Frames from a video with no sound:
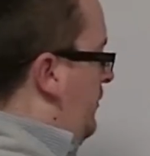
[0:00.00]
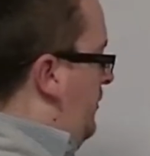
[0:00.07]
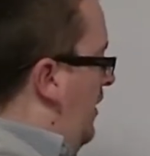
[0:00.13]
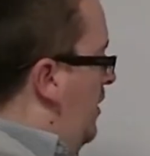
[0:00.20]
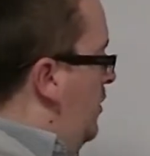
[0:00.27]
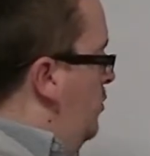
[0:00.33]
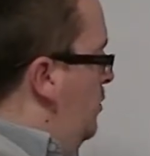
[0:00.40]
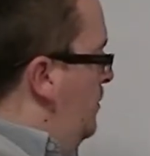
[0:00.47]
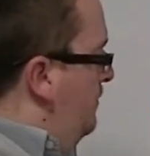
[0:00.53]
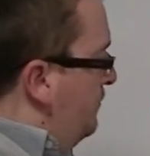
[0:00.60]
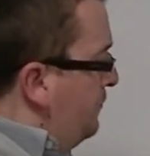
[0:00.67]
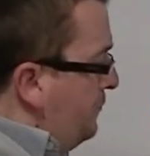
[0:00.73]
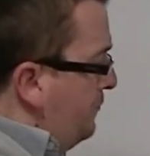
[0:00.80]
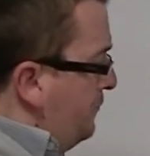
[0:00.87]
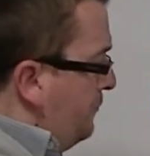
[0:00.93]
So
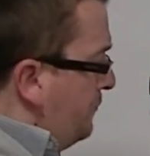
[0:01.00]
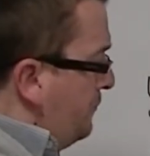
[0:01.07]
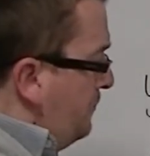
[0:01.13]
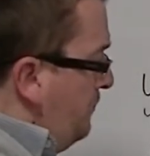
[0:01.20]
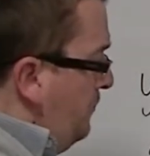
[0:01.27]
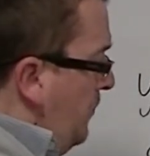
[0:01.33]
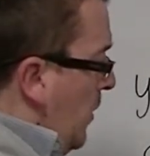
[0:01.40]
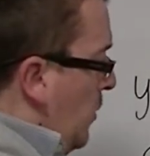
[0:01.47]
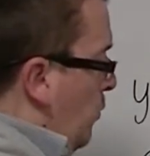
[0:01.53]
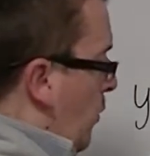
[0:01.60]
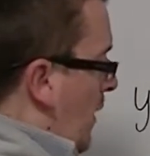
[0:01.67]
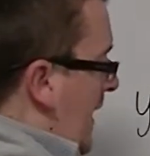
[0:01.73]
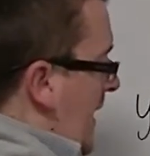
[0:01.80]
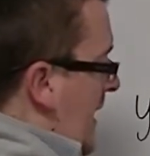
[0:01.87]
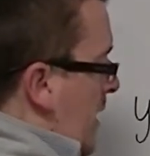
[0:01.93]

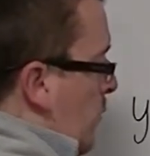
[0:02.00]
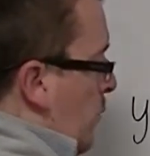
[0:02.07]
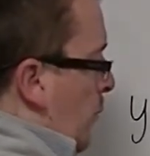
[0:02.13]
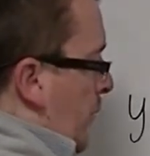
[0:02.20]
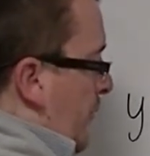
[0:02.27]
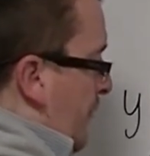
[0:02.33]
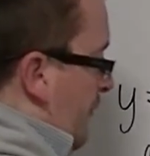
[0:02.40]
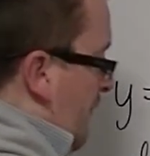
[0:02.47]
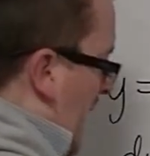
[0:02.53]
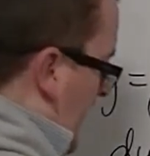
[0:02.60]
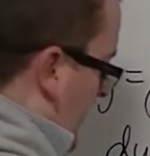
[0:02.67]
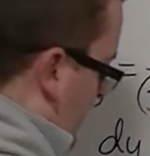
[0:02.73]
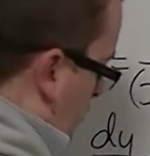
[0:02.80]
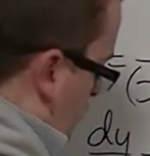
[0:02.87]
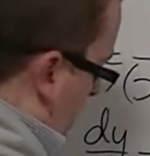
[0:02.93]
we would
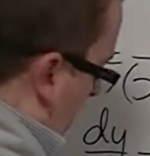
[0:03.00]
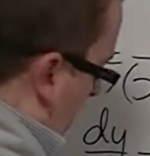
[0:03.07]
factor